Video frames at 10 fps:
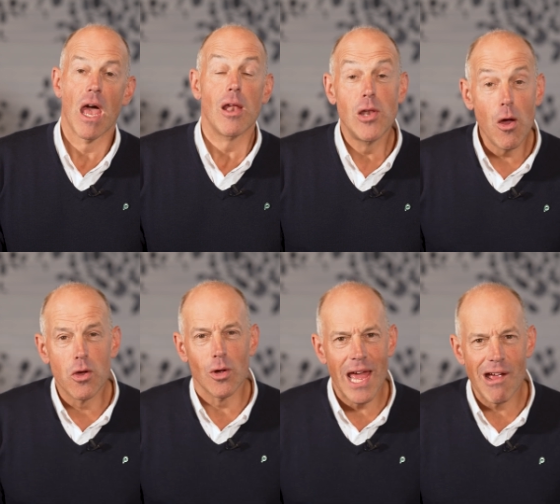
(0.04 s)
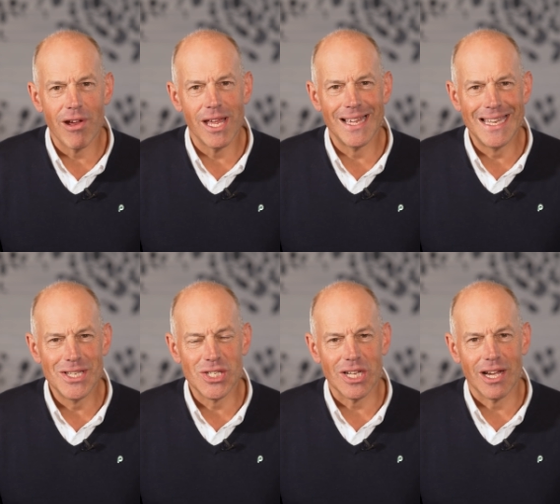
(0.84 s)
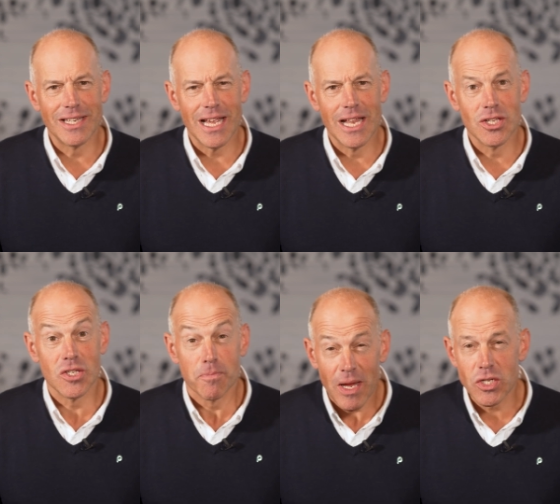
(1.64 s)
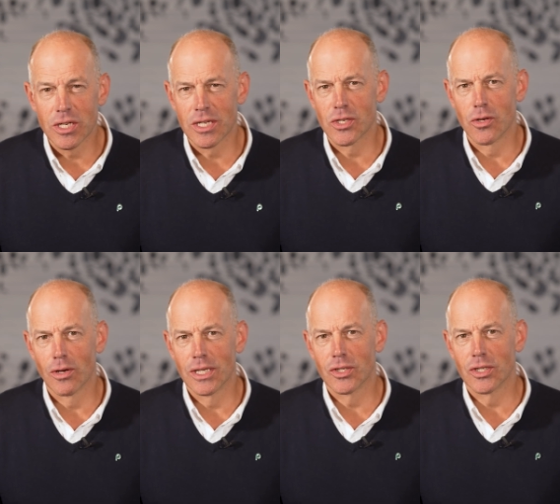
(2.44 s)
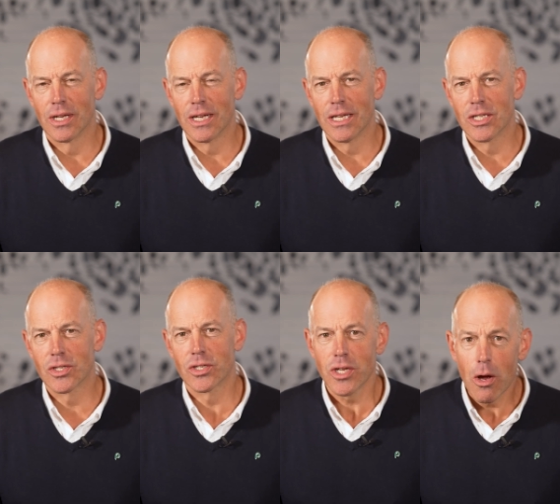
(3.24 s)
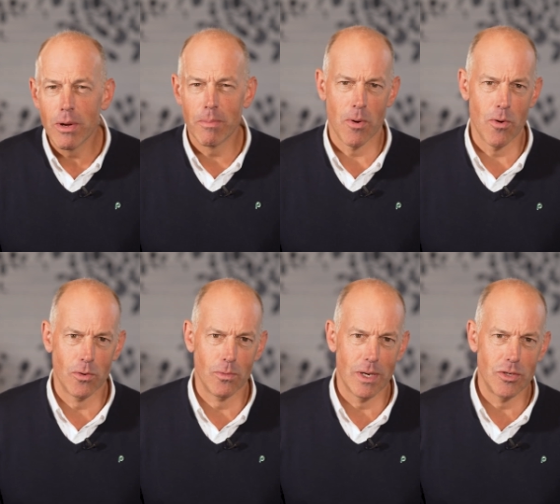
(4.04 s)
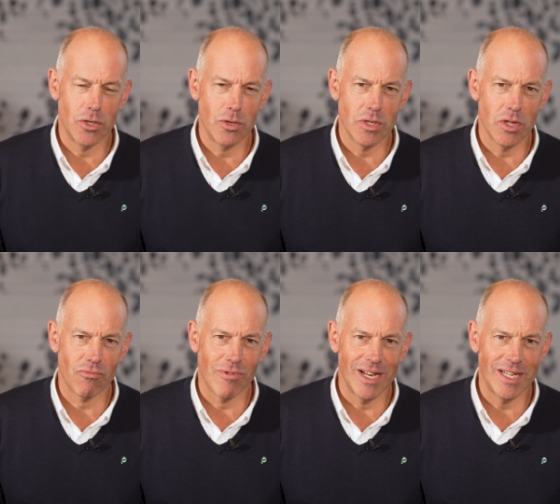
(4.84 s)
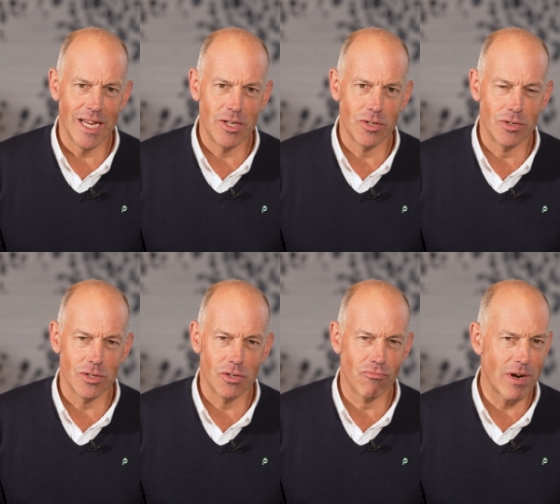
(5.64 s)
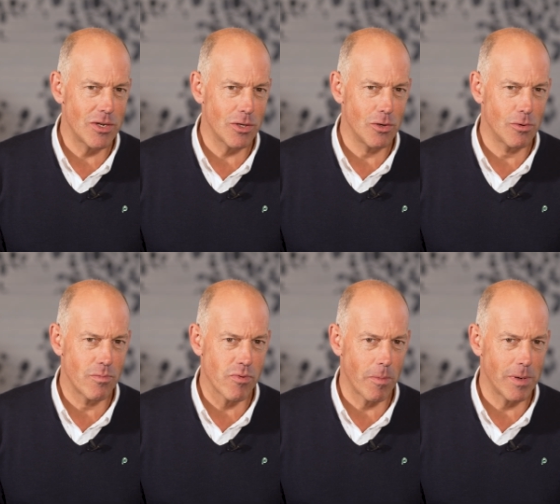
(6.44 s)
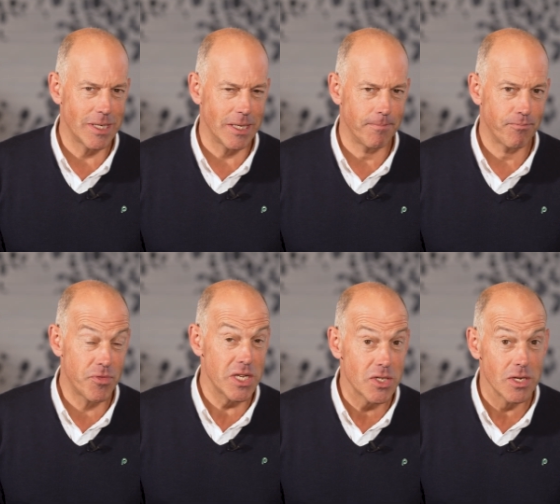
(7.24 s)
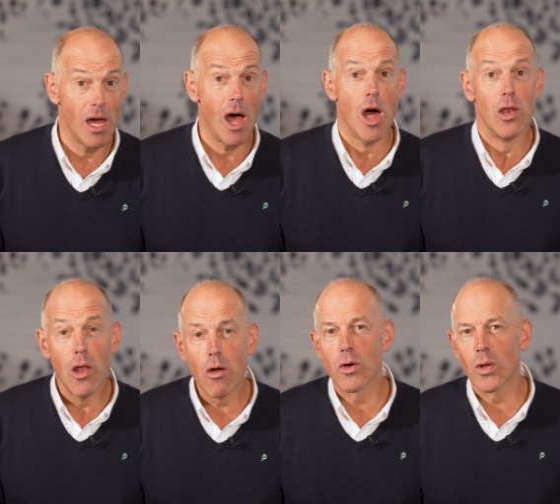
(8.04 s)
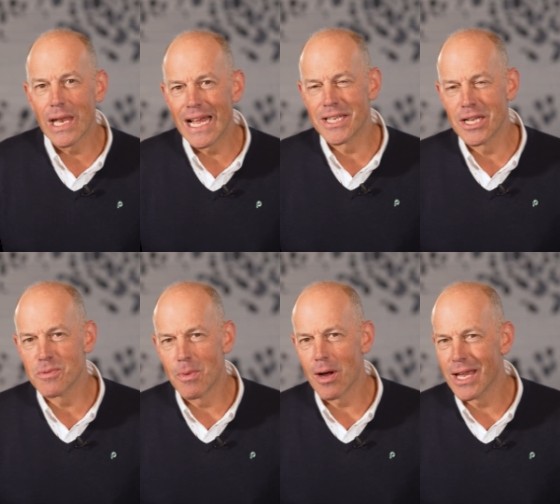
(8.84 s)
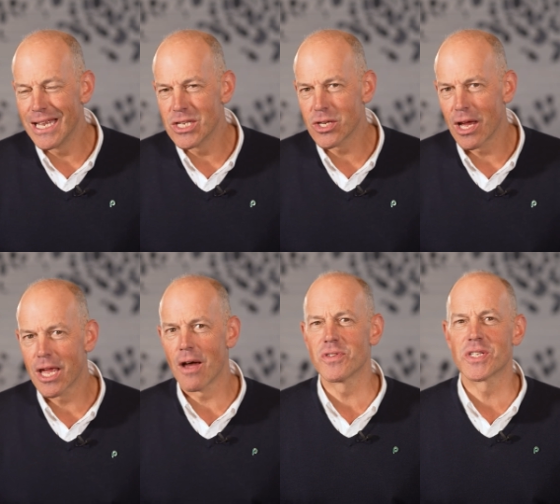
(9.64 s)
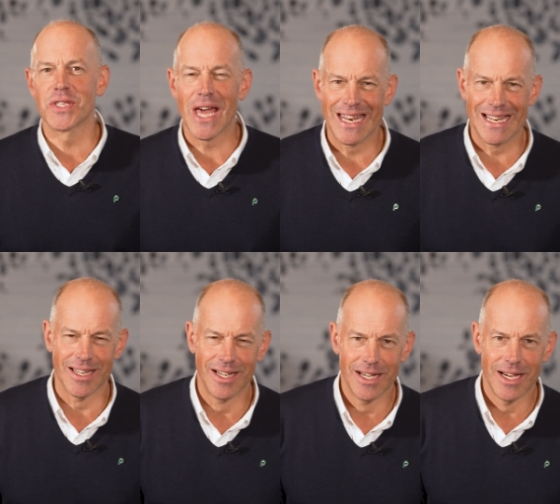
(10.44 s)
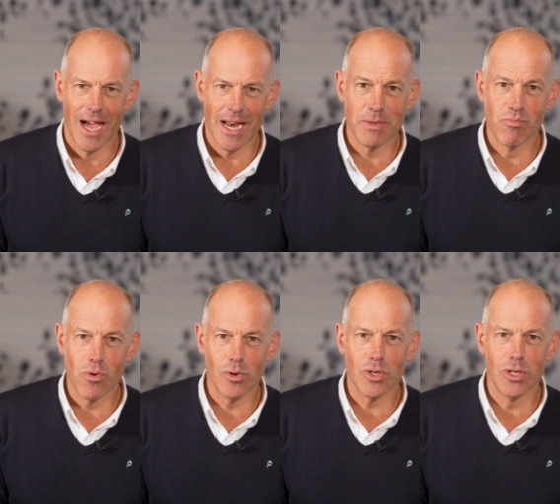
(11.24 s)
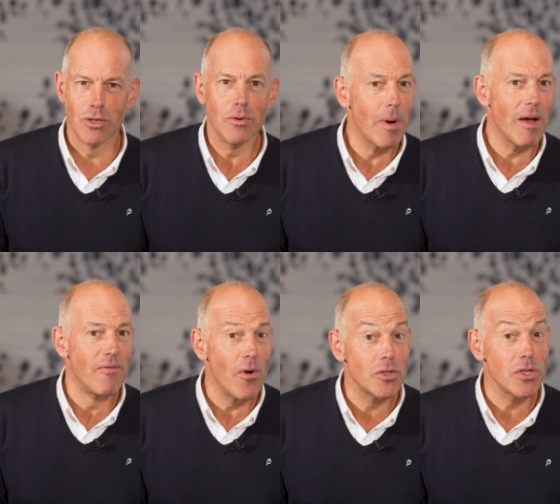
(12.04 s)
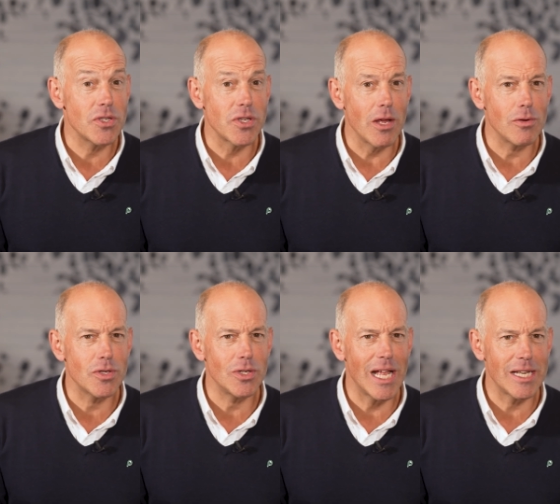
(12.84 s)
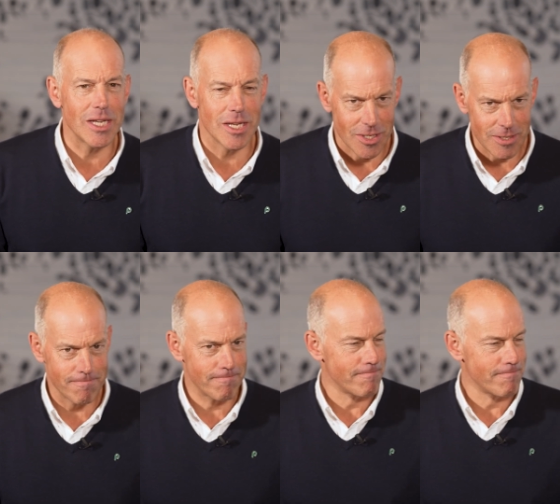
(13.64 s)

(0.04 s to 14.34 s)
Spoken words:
Local area insight and specialist knowledge is so important when choosing the right agent to rent your property. This local lettings market insight covers Thanet and is brought to you by Votta Sales Lettings.